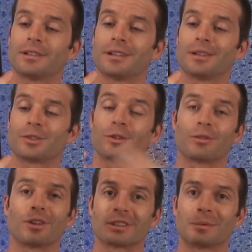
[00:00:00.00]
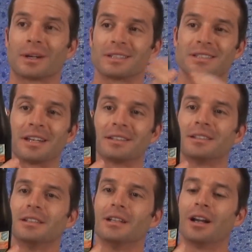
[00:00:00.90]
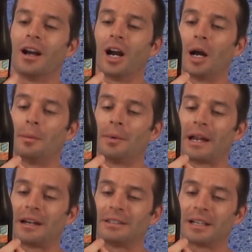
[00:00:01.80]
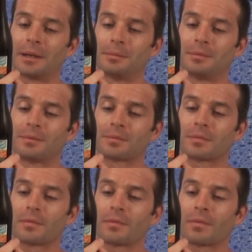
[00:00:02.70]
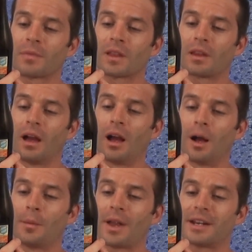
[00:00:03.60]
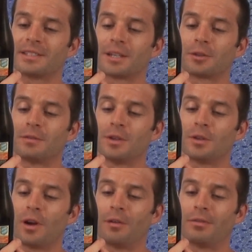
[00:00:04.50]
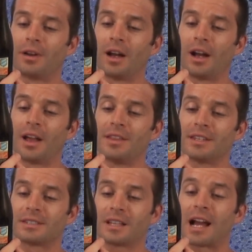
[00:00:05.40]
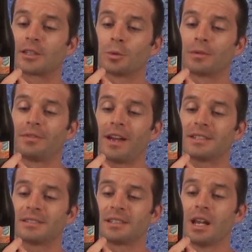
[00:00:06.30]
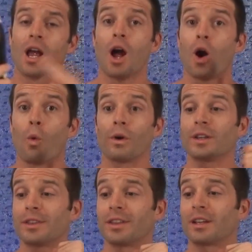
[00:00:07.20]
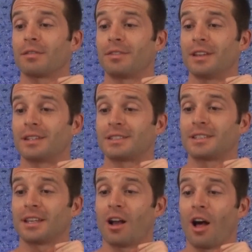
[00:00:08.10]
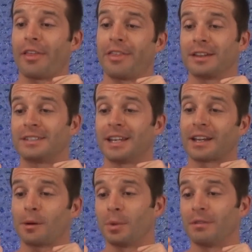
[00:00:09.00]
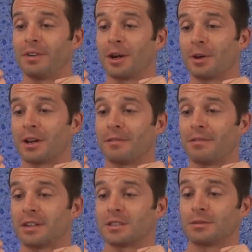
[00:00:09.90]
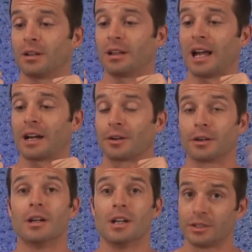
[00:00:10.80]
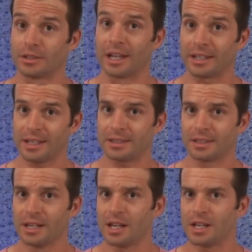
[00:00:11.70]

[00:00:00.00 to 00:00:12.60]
I should have looked up how to say it ahead of time. That is the review of this Oktoberfest. What do you think of this authentic Bavarian festival lager? Do you like it?